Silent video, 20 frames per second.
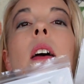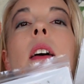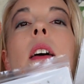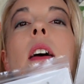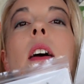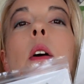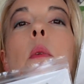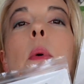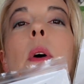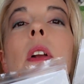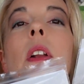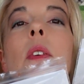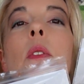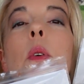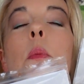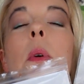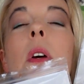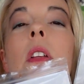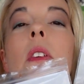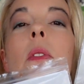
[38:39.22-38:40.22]
How about
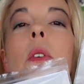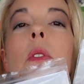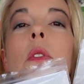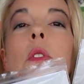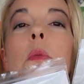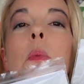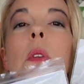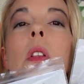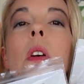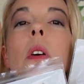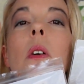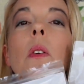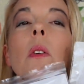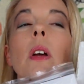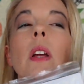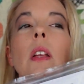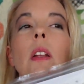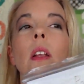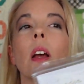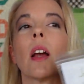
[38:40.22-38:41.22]
everybody votes below?
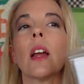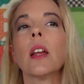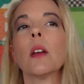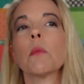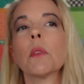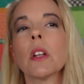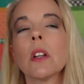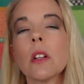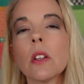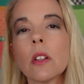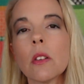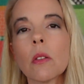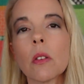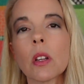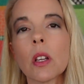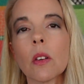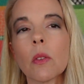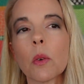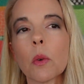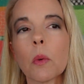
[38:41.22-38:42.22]
And I am going to do a
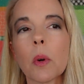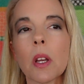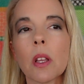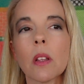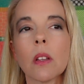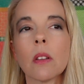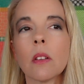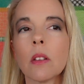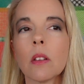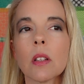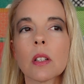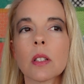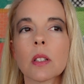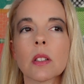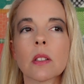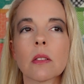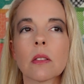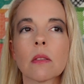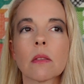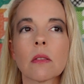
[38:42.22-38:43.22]
giveaway
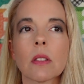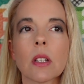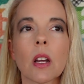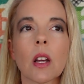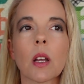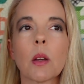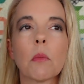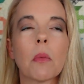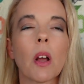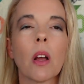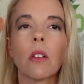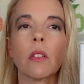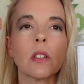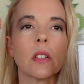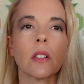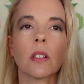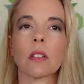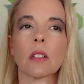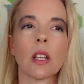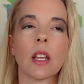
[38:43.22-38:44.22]
this time. I'll
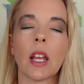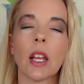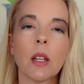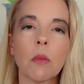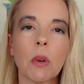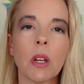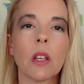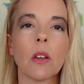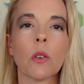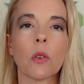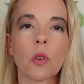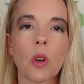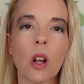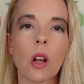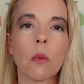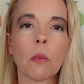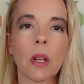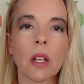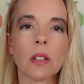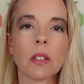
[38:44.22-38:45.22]
just say anybody who
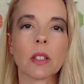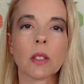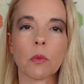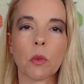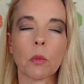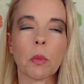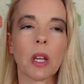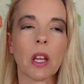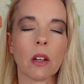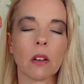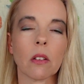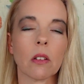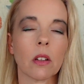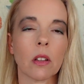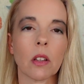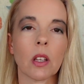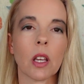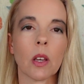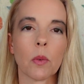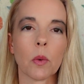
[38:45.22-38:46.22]
comments will be entered in
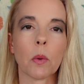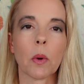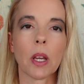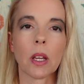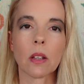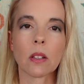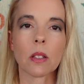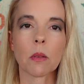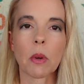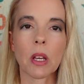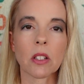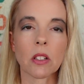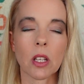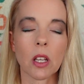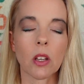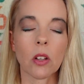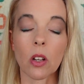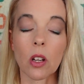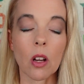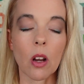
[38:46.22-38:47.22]
the giveaway because I'm asking
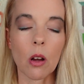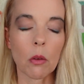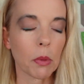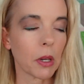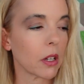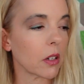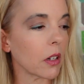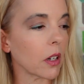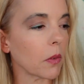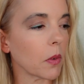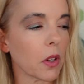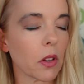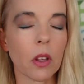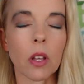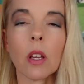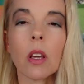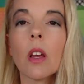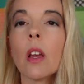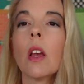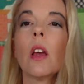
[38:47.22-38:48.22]
you to comment on
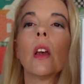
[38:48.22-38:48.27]
everything.